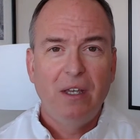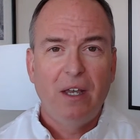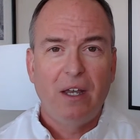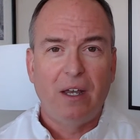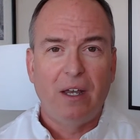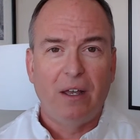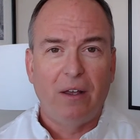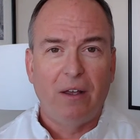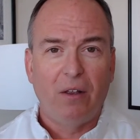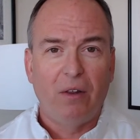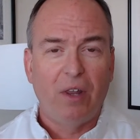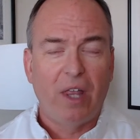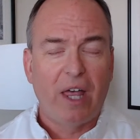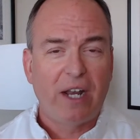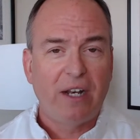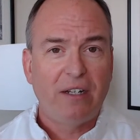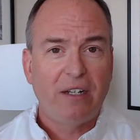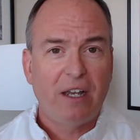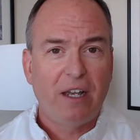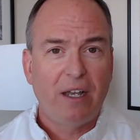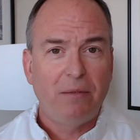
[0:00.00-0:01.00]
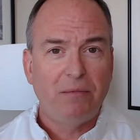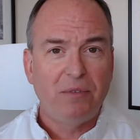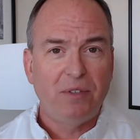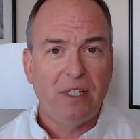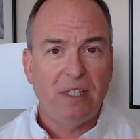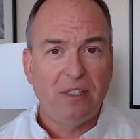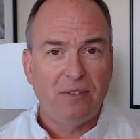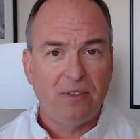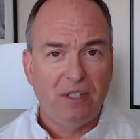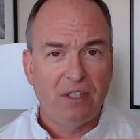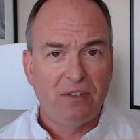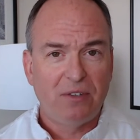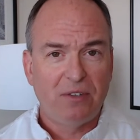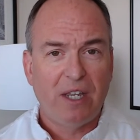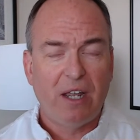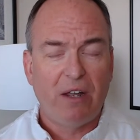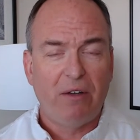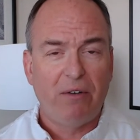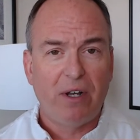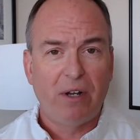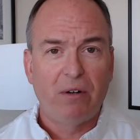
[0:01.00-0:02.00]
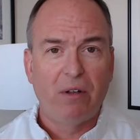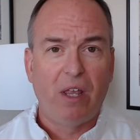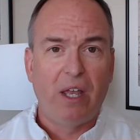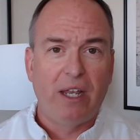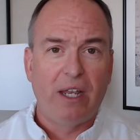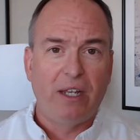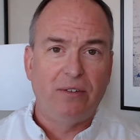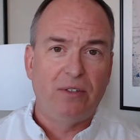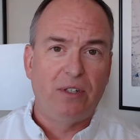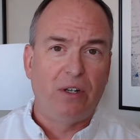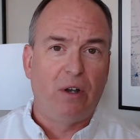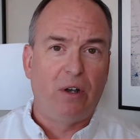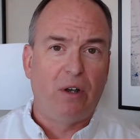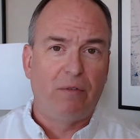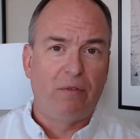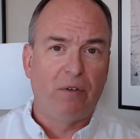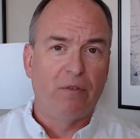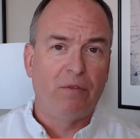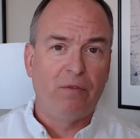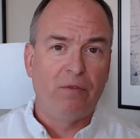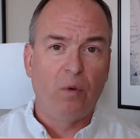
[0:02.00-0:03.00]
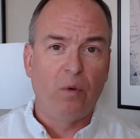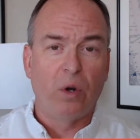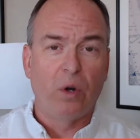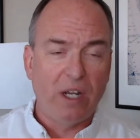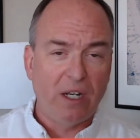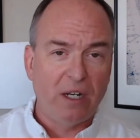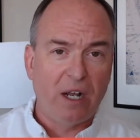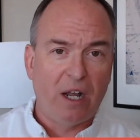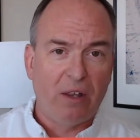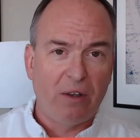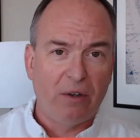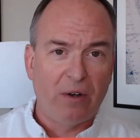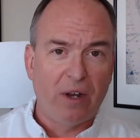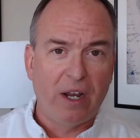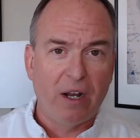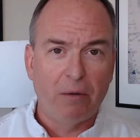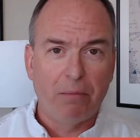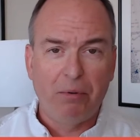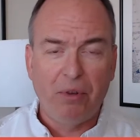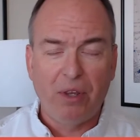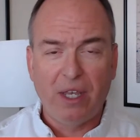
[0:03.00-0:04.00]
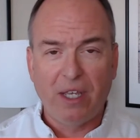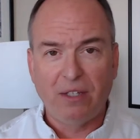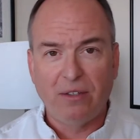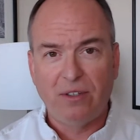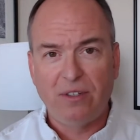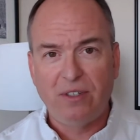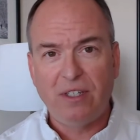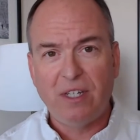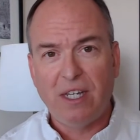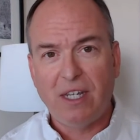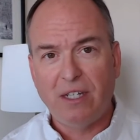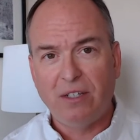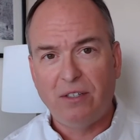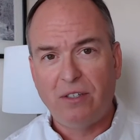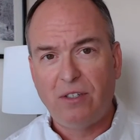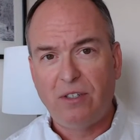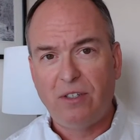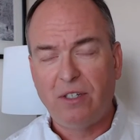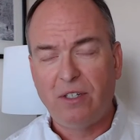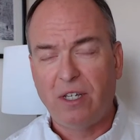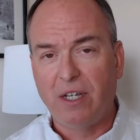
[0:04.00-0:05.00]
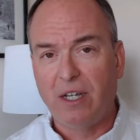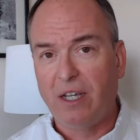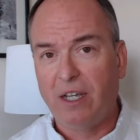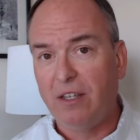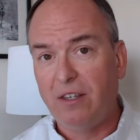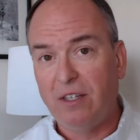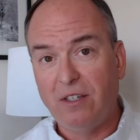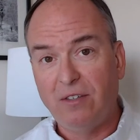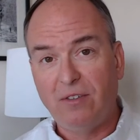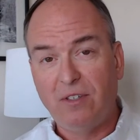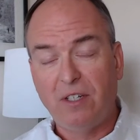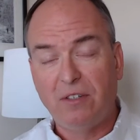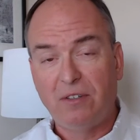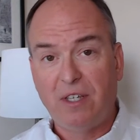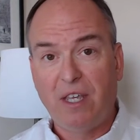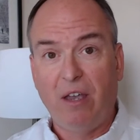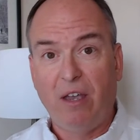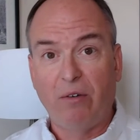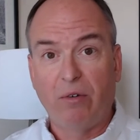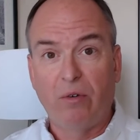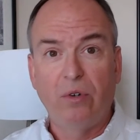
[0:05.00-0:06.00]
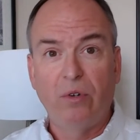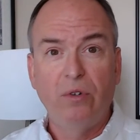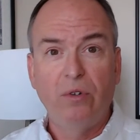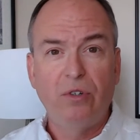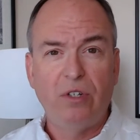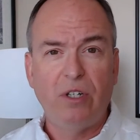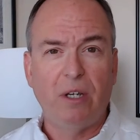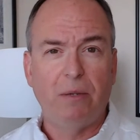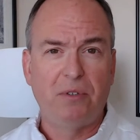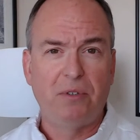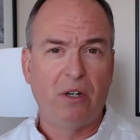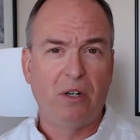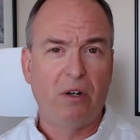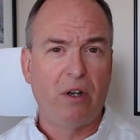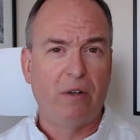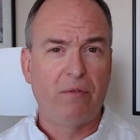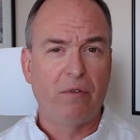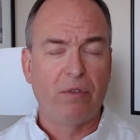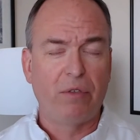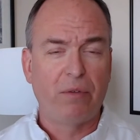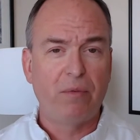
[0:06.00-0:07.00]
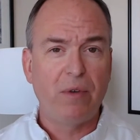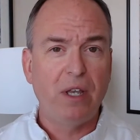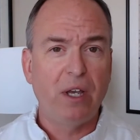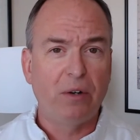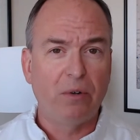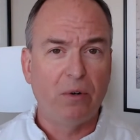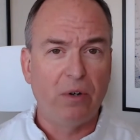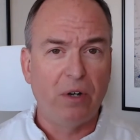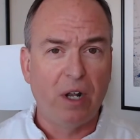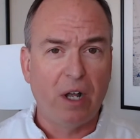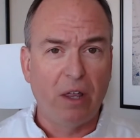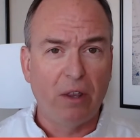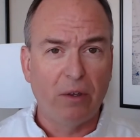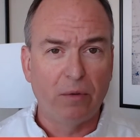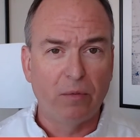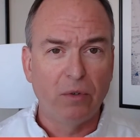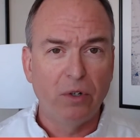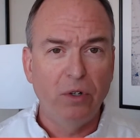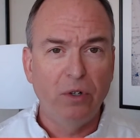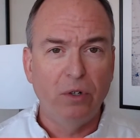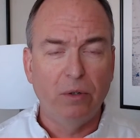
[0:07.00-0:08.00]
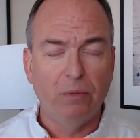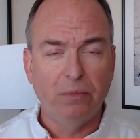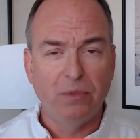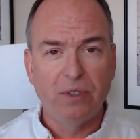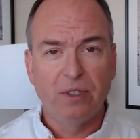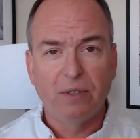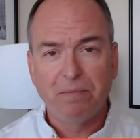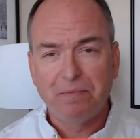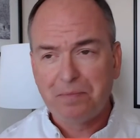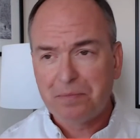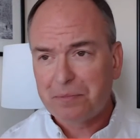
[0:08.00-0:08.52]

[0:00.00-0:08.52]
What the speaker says: A lot of times these discount airlines that offer $40 airplane seats and these discount cruise ships that offer $300 rooms,